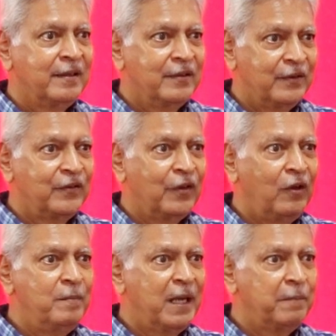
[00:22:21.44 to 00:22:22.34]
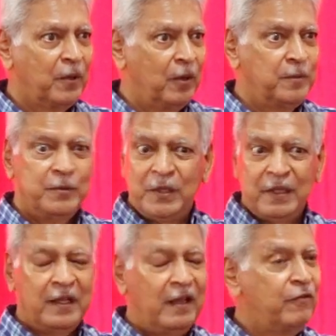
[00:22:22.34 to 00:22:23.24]
to resolve my problems
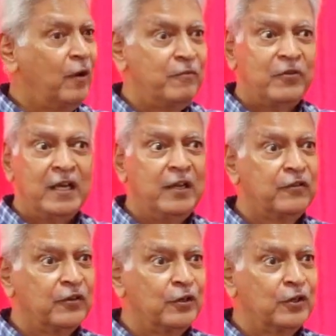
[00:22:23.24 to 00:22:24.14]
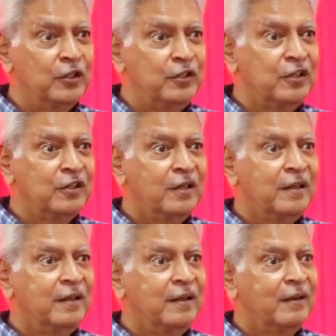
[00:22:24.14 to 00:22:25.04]
and therefore I'm feeling so good,
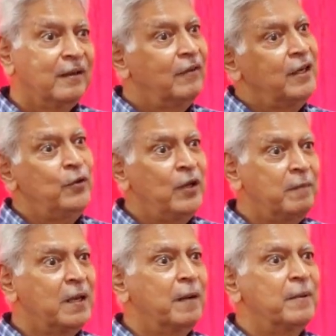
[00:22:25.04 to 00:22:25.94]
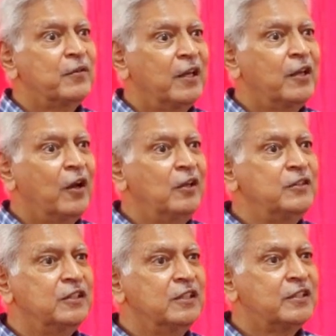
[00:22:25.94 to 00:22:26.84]
why don't I become a
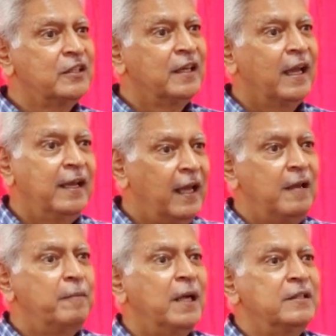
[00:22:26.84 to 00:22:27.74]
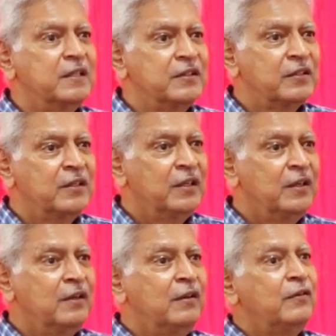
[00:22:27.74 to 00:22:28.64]
psychologist and help others?
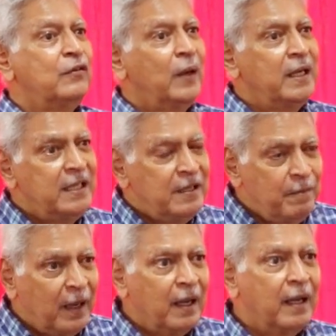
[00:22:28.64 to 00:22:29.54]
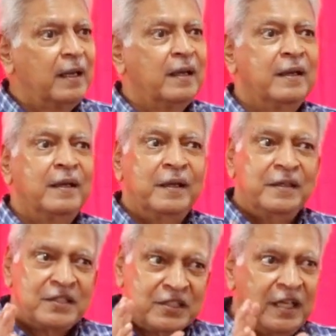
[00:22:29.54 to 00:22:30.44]
So I did my
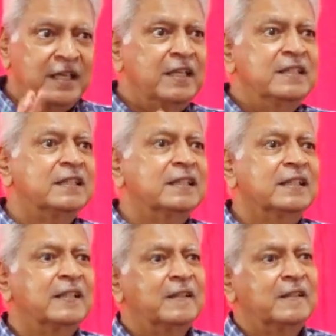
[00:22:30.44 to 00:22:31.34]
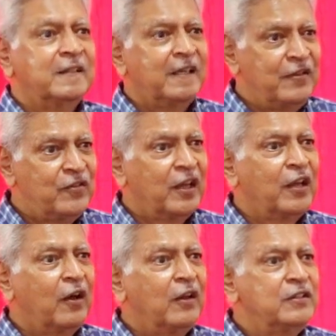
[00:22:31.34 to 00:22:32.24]
studies in
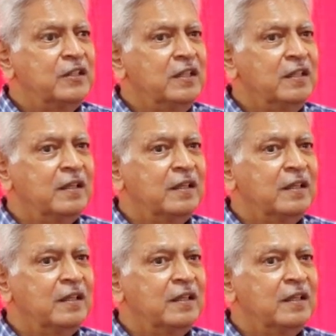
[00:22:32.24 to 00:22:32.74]
psychology,